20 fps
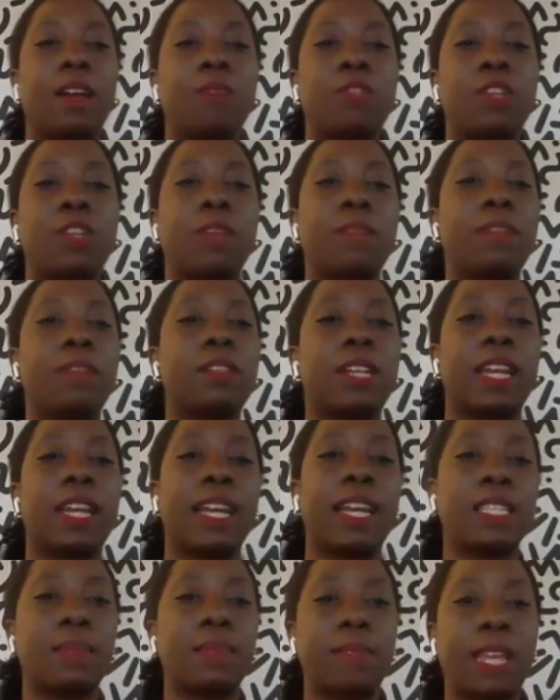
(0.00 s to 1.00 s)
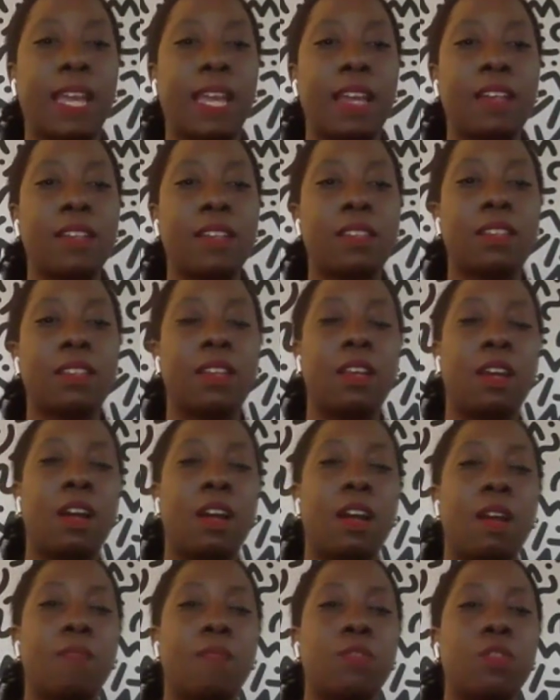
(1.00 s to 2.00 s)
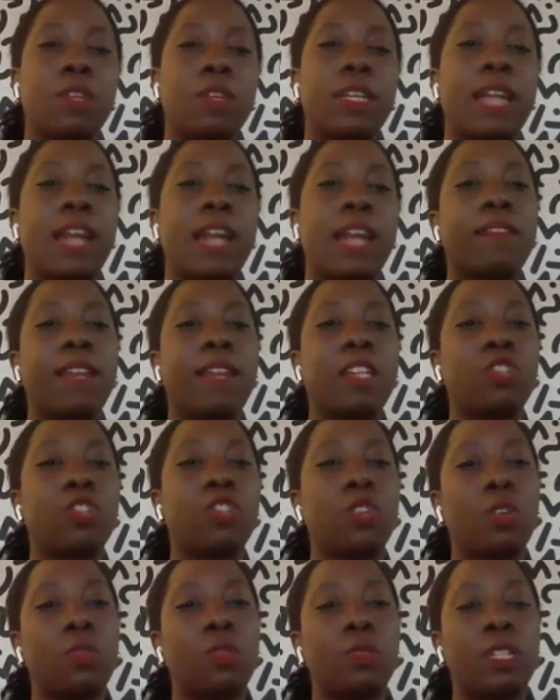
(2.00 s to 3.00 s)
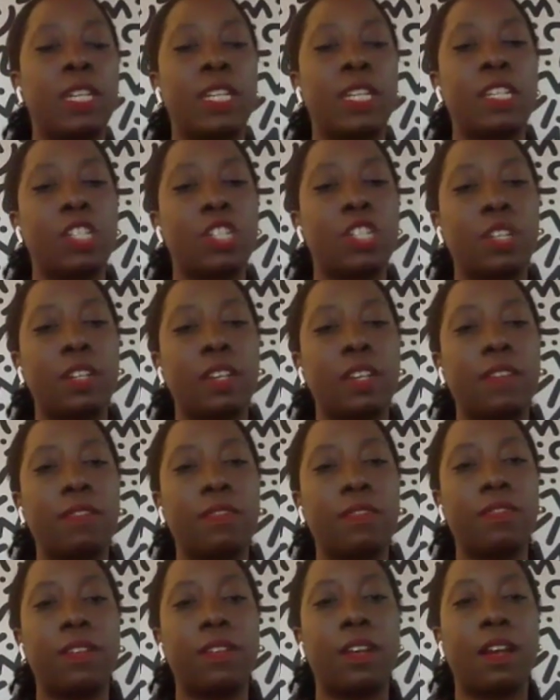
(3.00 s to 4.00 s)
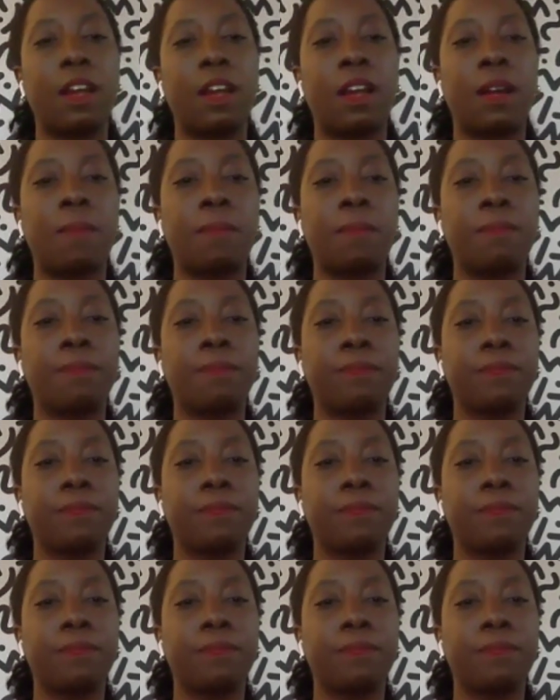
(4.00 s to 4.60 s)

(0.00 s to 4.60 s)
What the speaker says: Should I be looking at something else? So it kind of like showed initiative, from